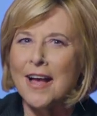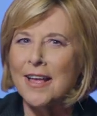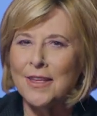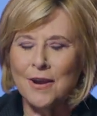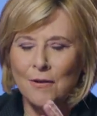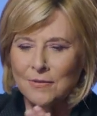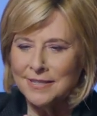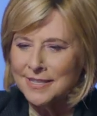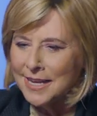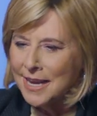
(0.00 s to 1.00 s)

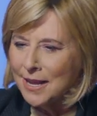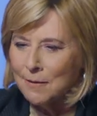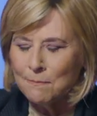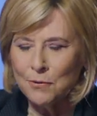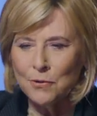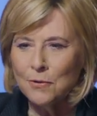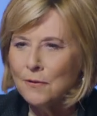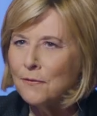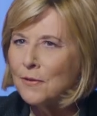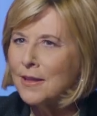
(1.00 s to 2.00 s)
sitting in a
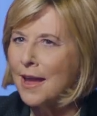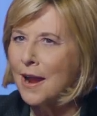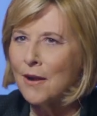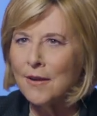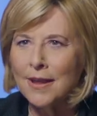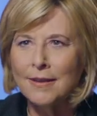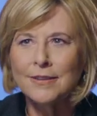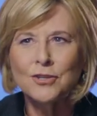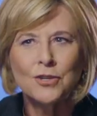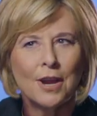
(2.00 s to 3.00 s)
beautiful,
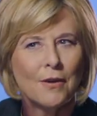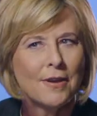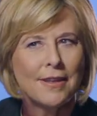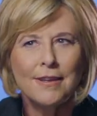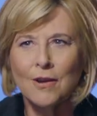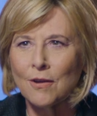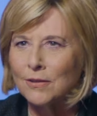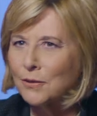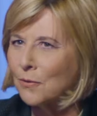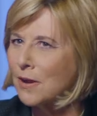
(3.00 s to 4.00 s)
caring charity
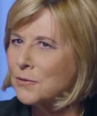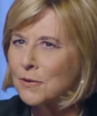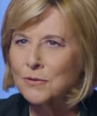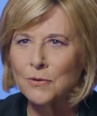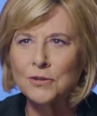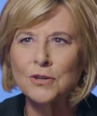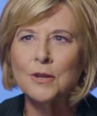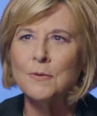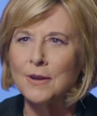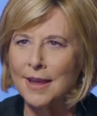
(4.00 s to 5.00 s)
called Crossroads Christian
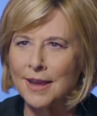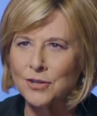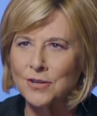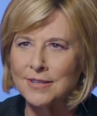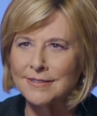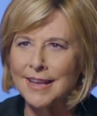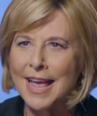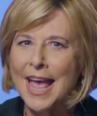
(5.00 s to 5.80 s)
Communications.